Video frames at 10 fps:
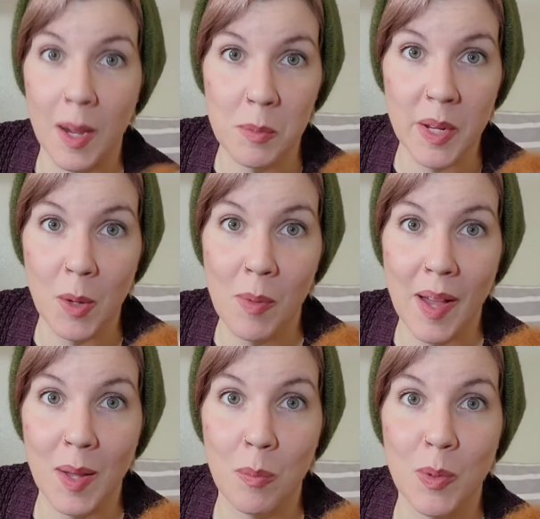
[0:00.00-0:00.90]
I'm an
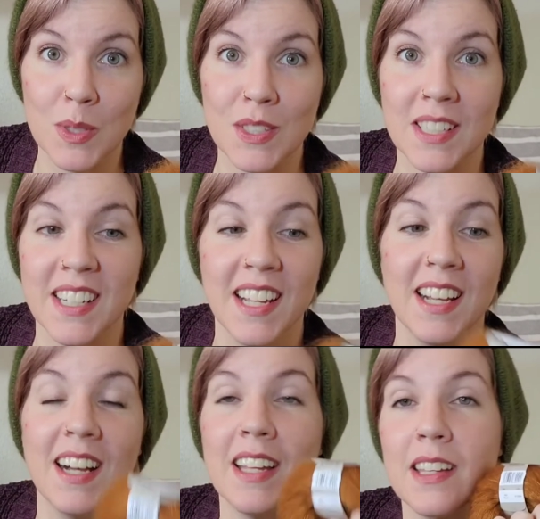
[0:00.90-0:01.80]
alpaca person.
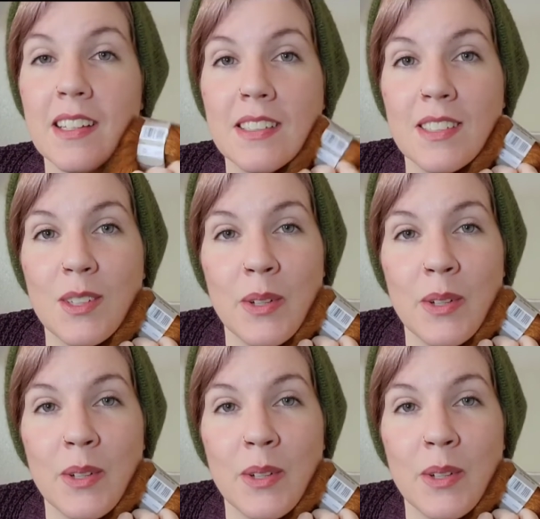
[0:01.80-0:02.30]
I think it's so